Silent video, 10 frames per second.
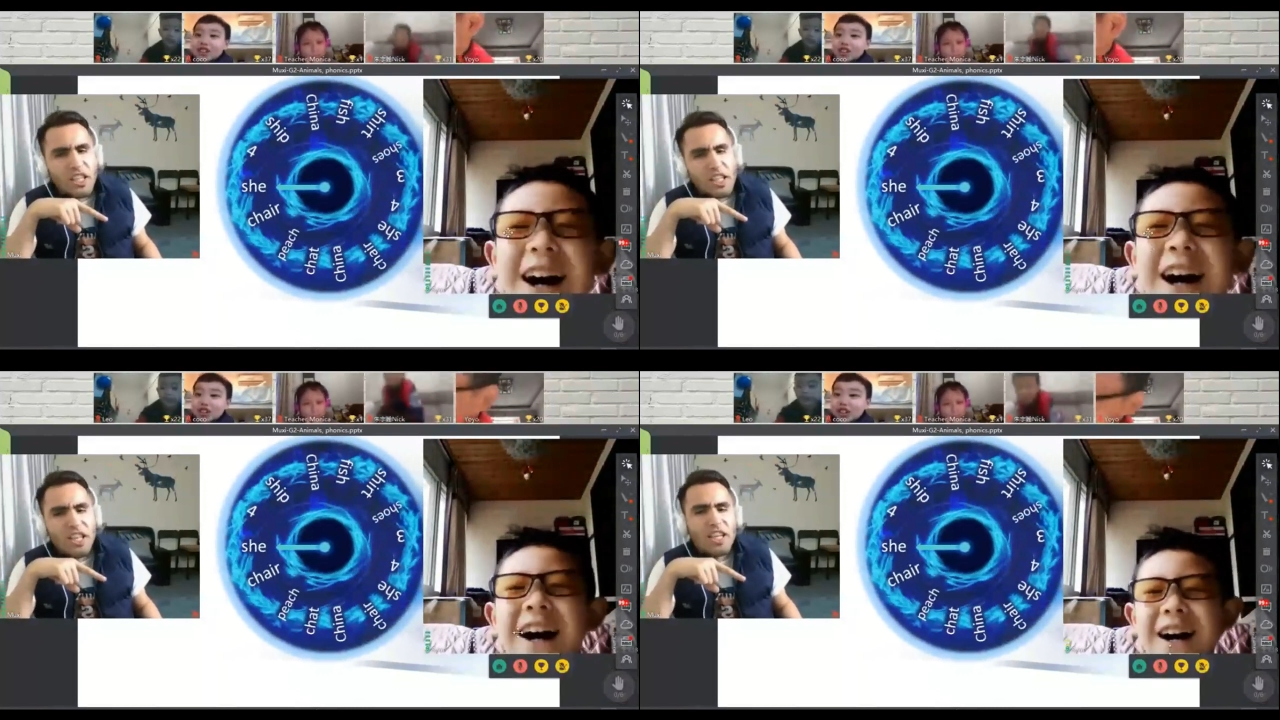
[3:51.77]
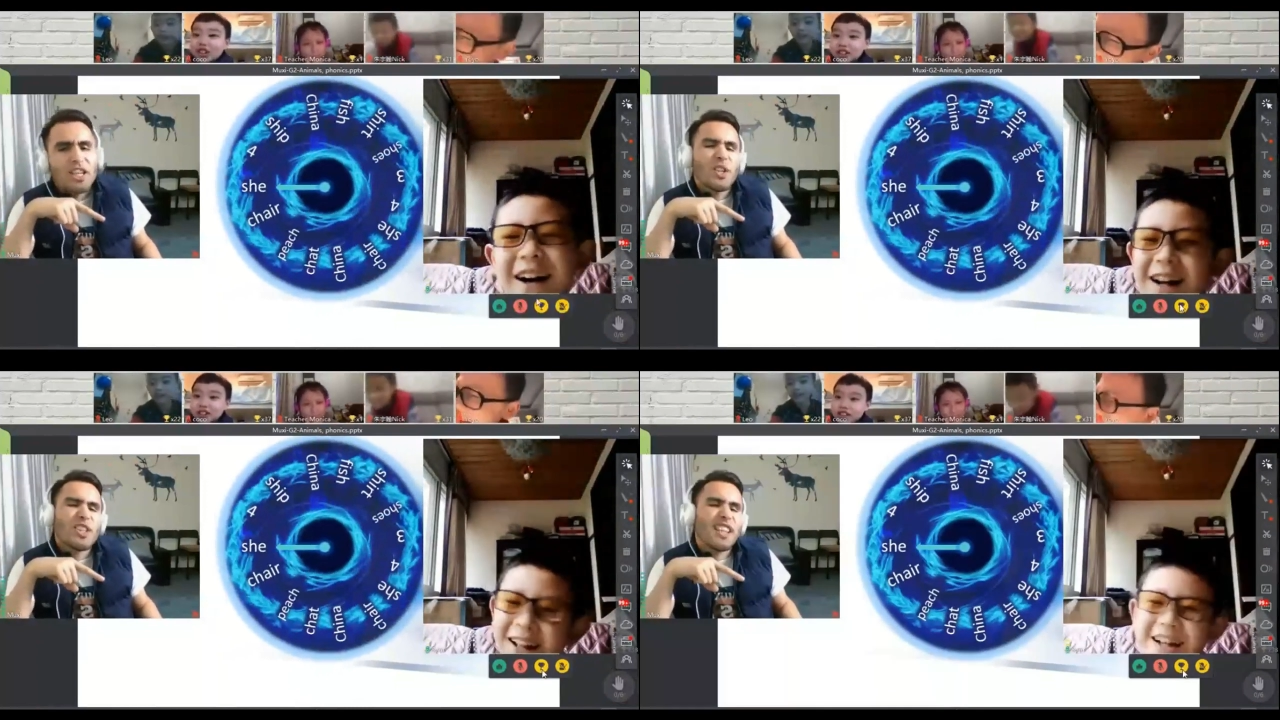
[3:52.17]
Speaker 1: She.
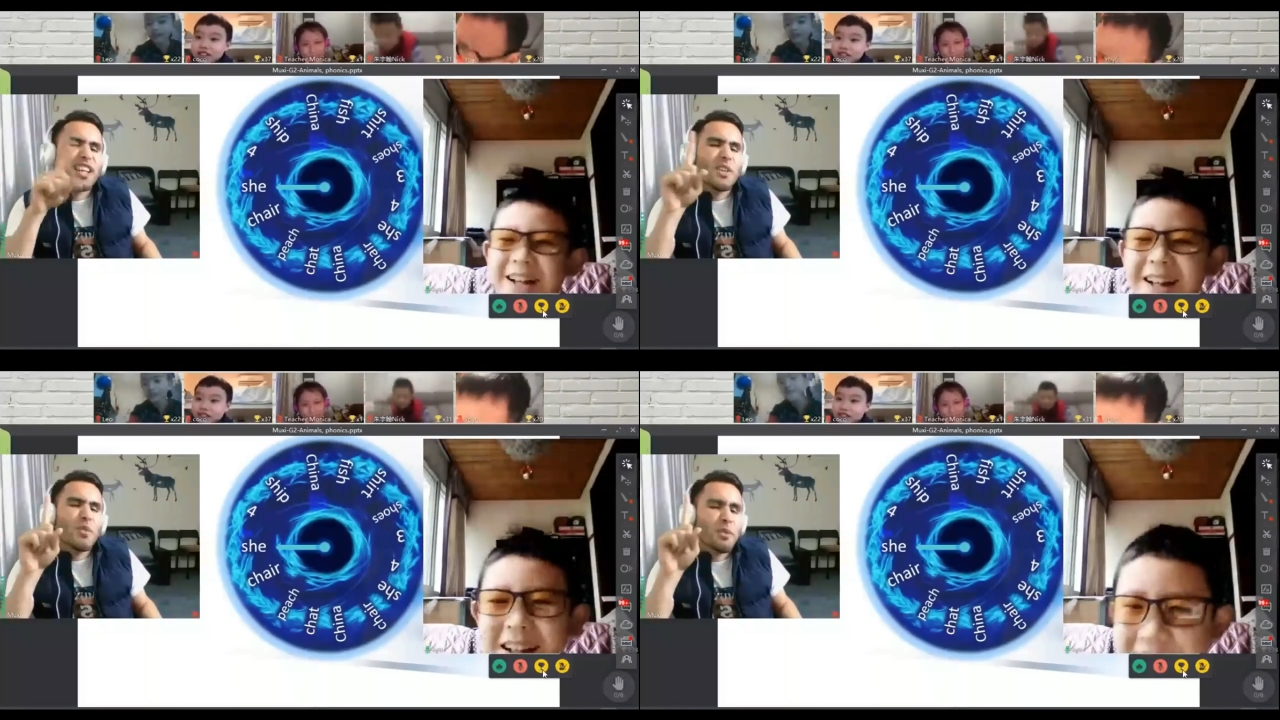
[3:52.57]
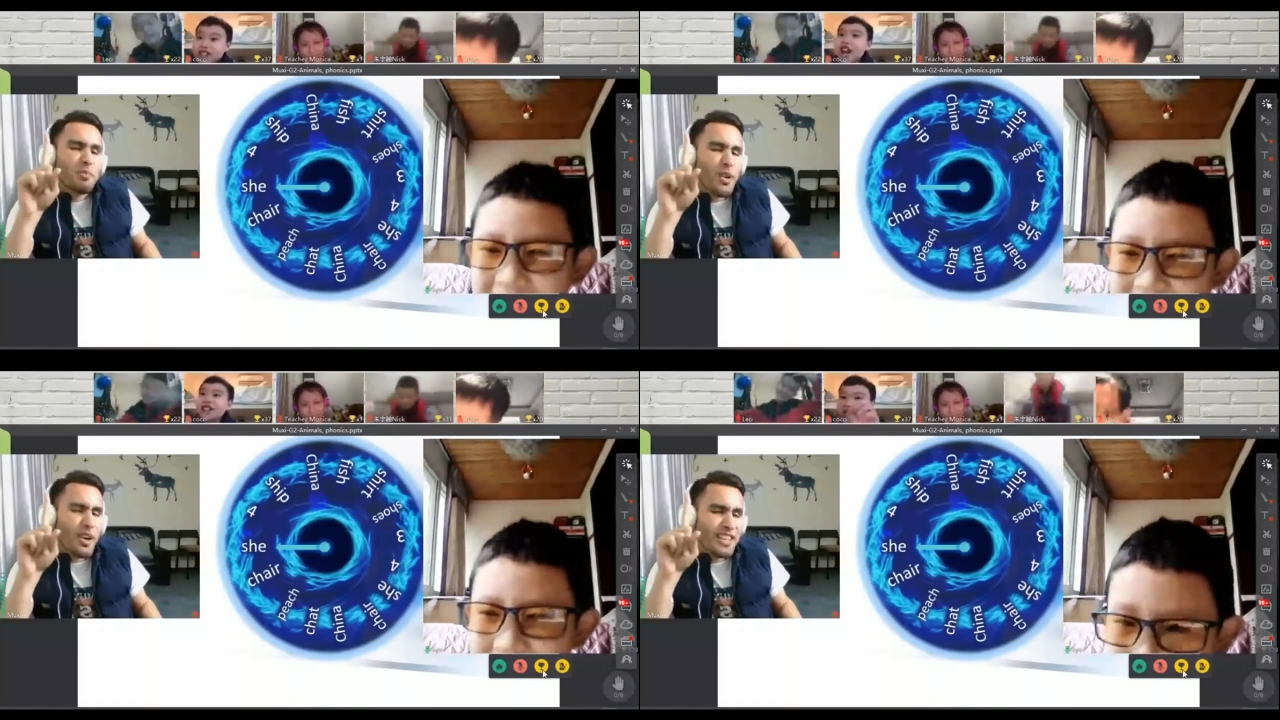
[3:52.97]
You still get
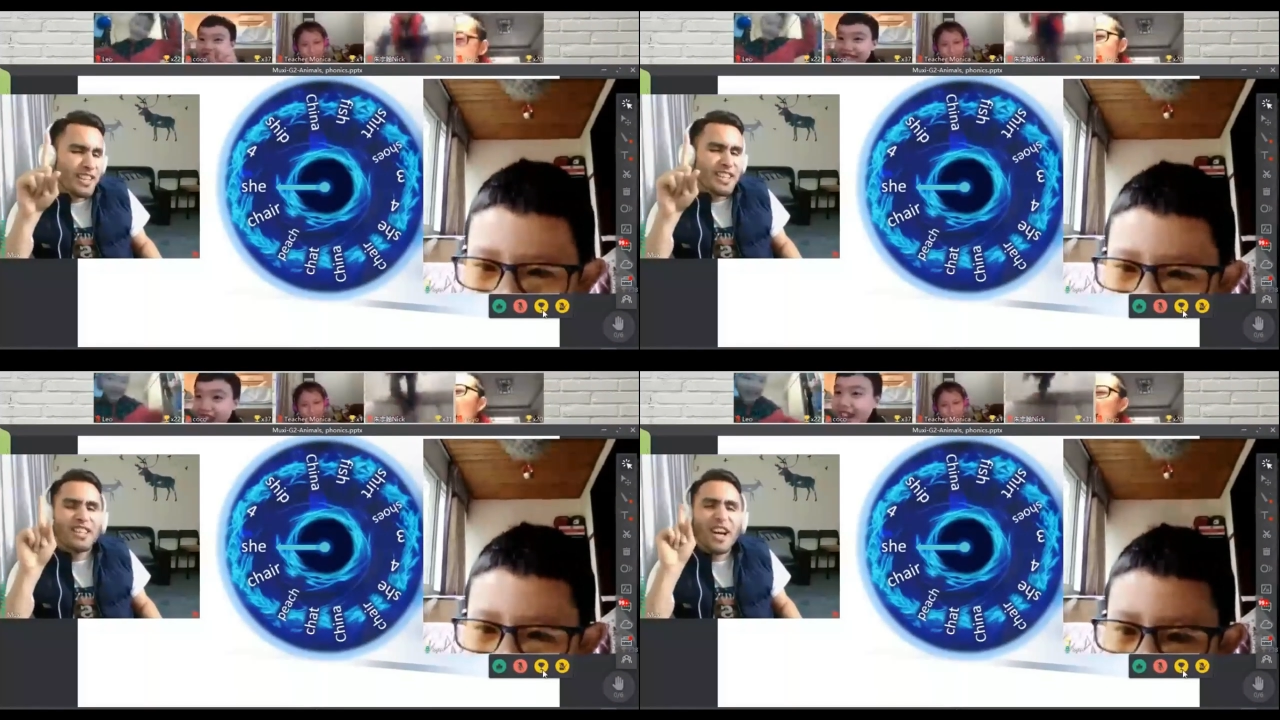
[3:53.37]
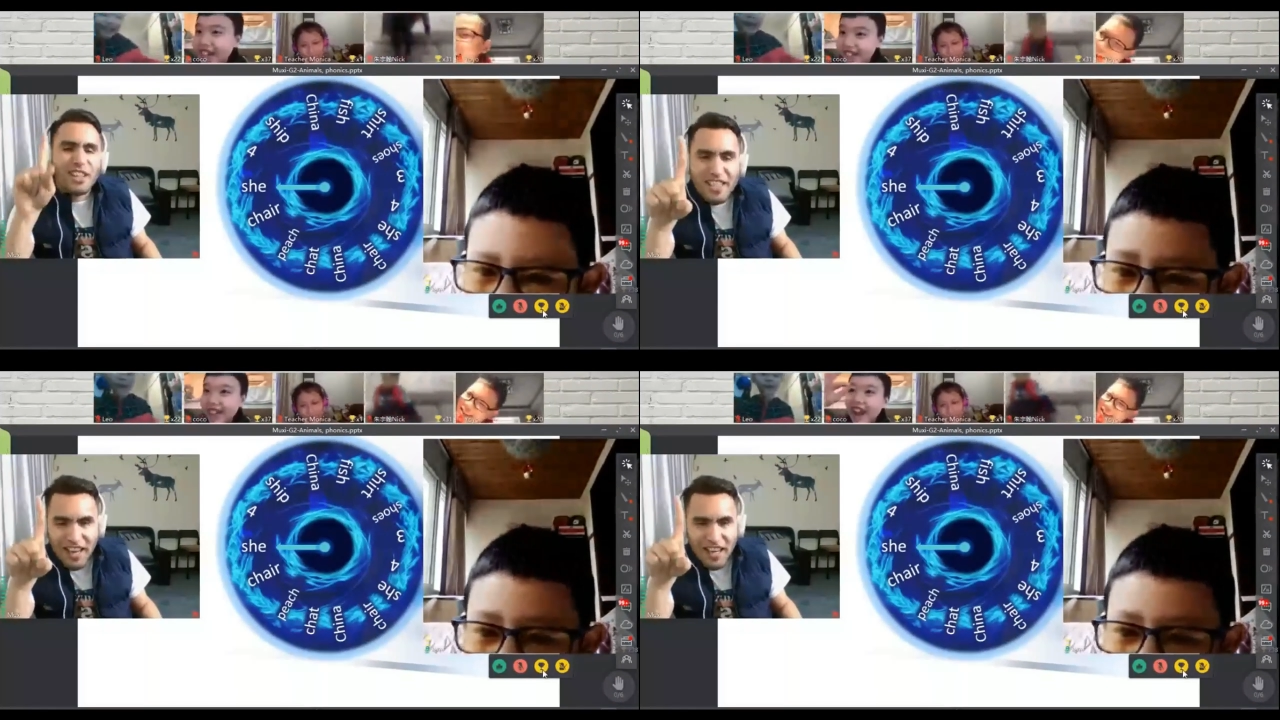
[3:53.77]
1 point. It's
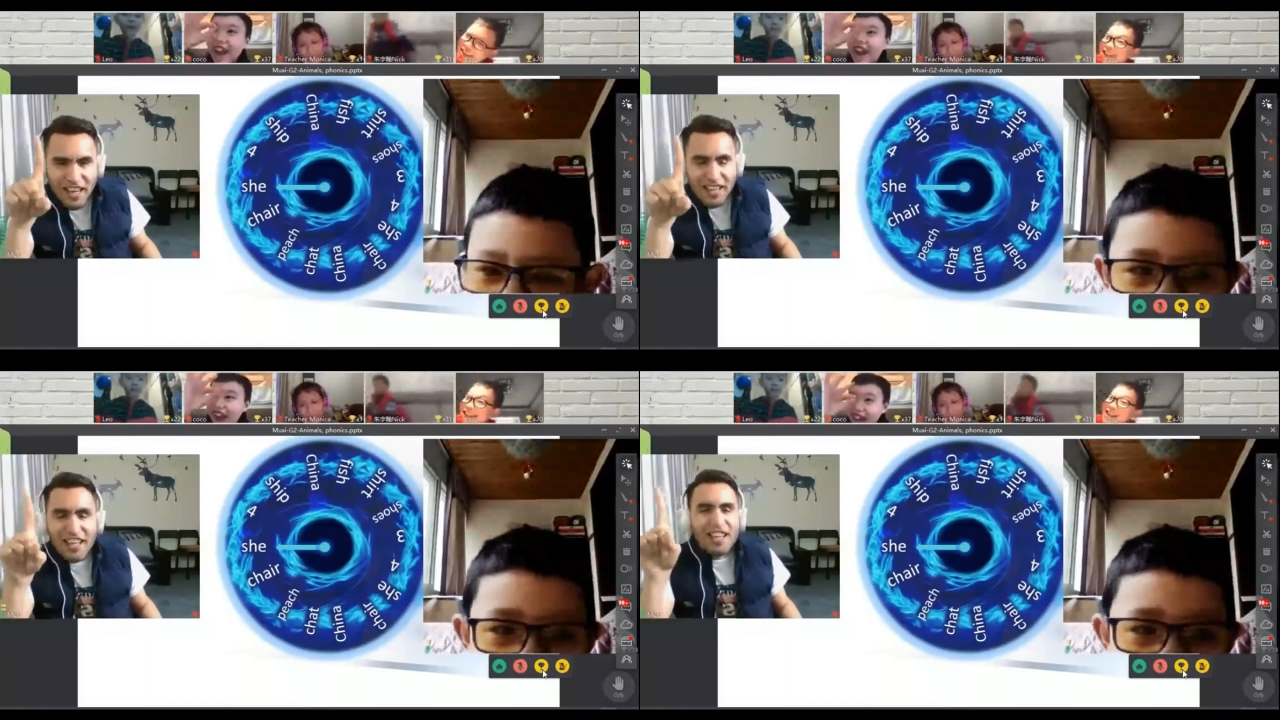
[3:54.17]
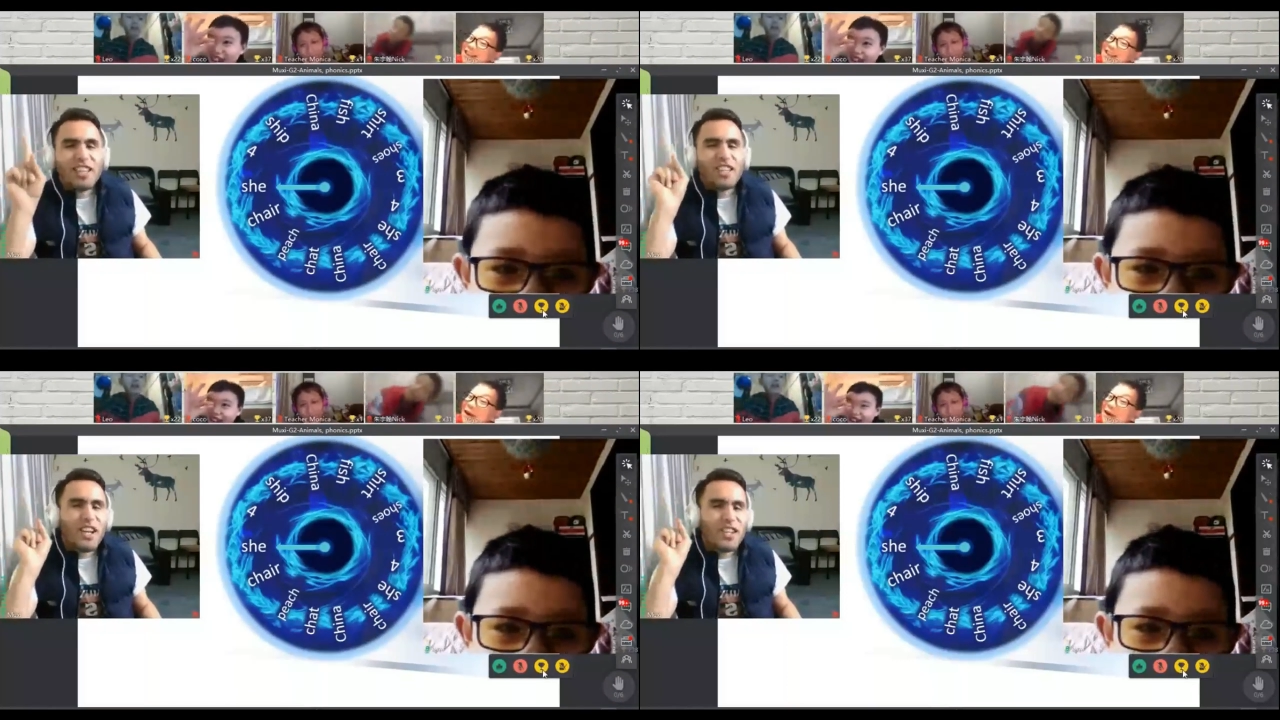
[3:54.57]
not the chair.
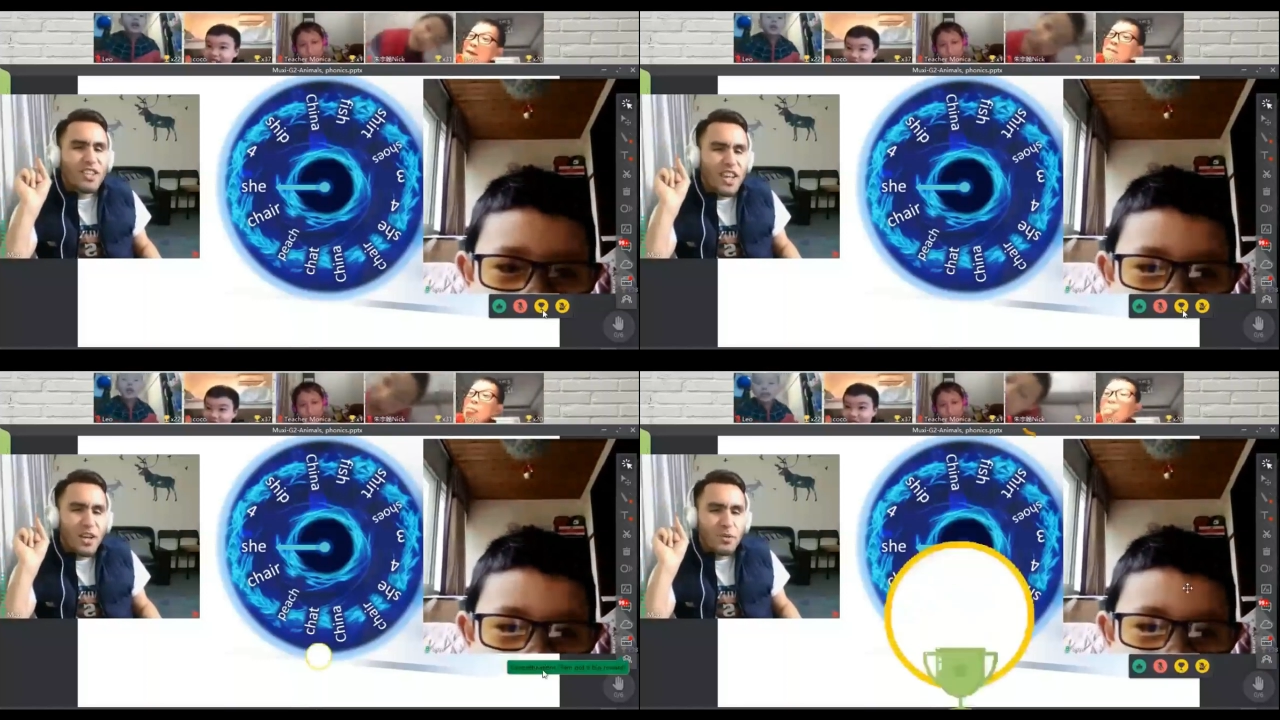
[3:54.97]
It's not the